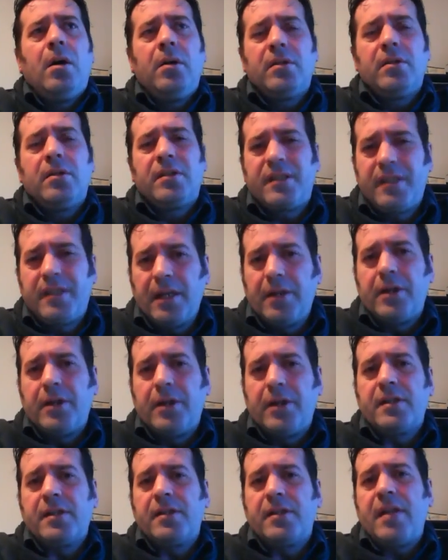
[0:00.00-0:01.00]

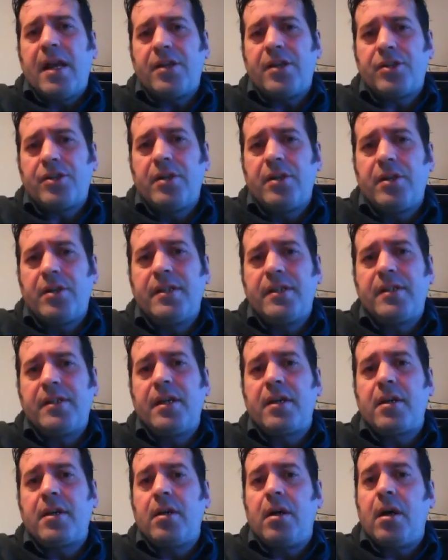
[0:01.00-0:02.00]
serious
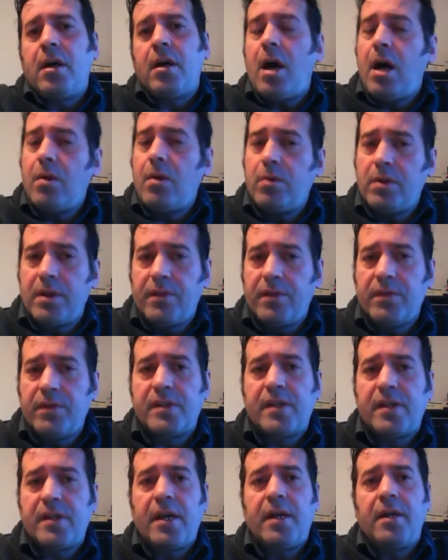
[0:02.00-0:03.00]
nationalistic, I would even
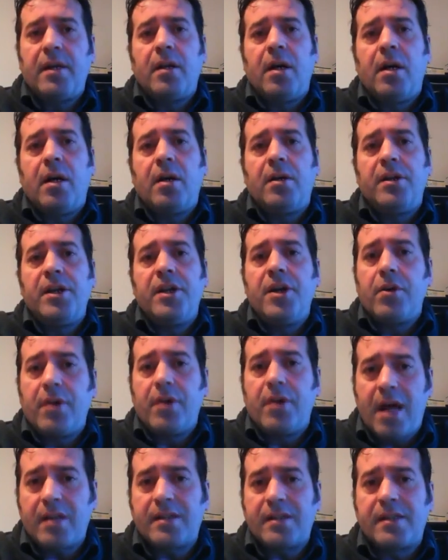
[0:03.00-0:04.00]
say
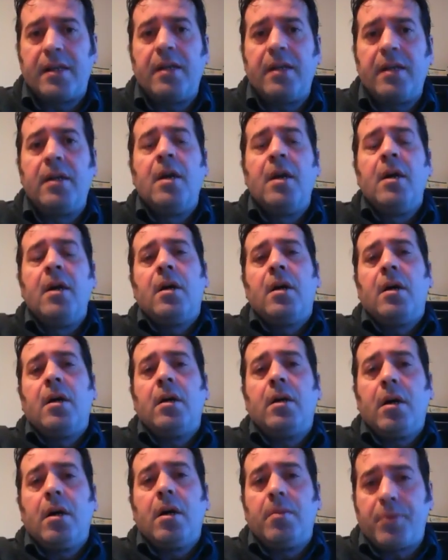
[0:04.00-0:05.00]
neo-Nazi
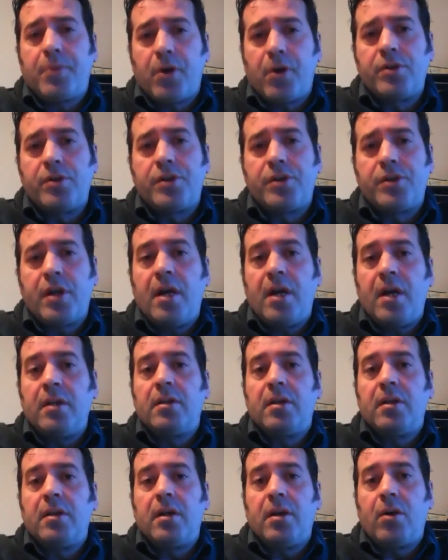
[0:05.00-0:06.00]
approach,
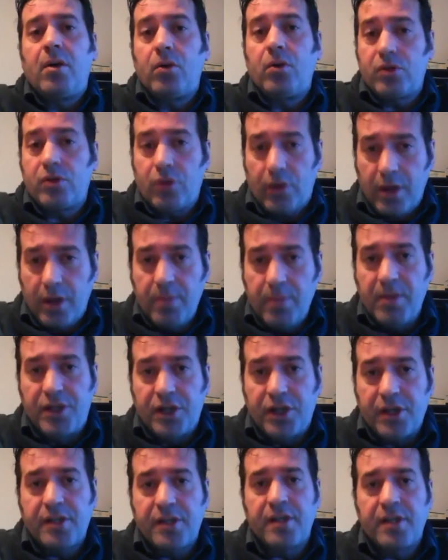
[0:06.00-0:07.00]
and also
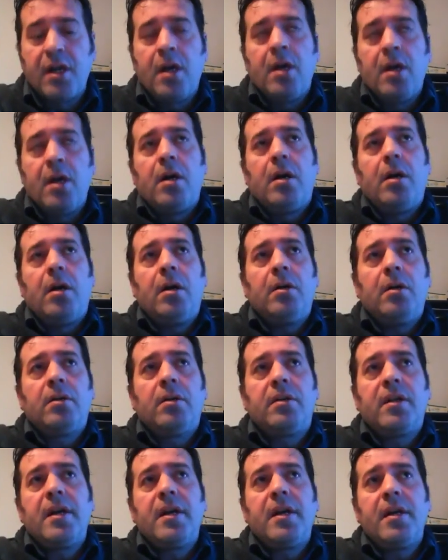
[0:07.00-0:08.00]
images.
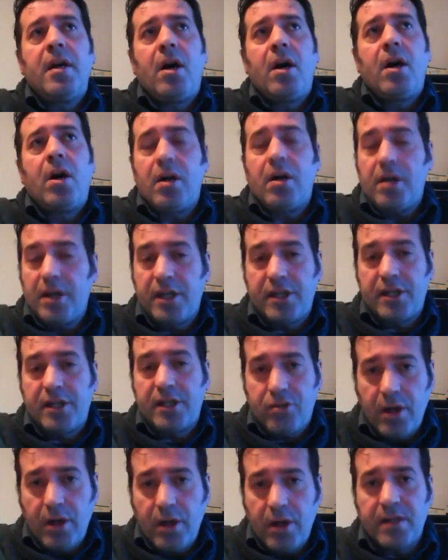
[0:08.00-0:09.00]
They are
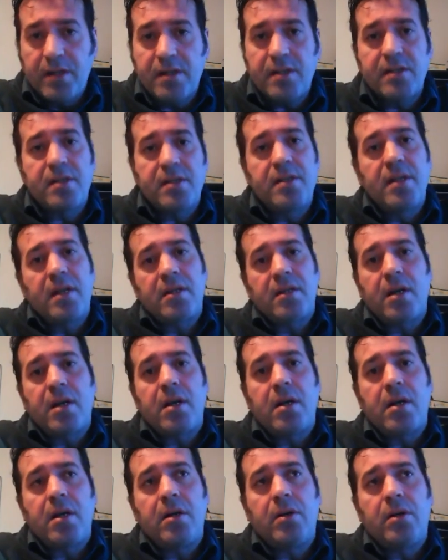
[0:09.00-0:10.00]
extremists that
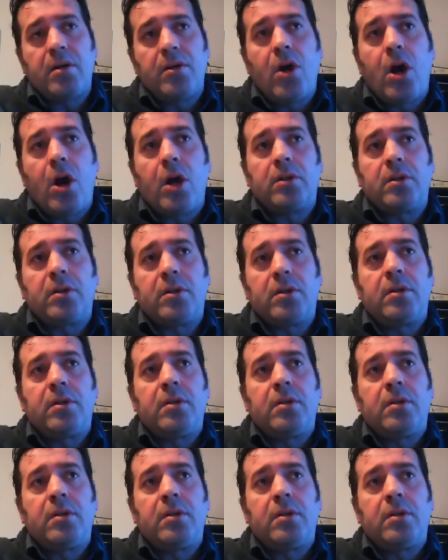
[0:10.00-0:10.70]
are not